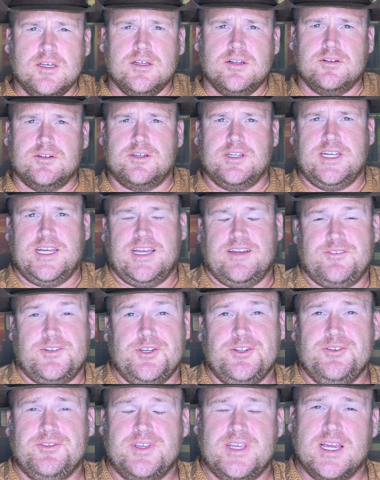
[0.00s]
Well, good
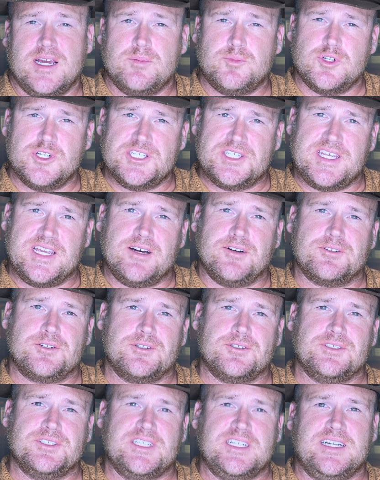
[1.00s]
afternoon, cowboys,
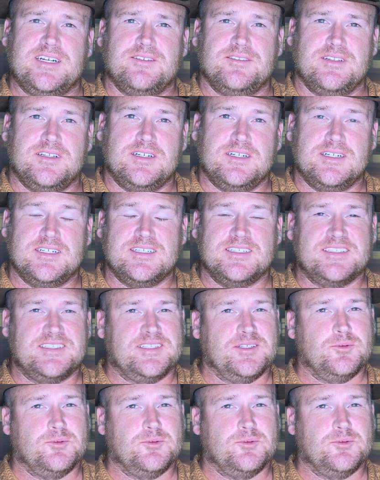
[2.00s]
cowgirls, and outlaws.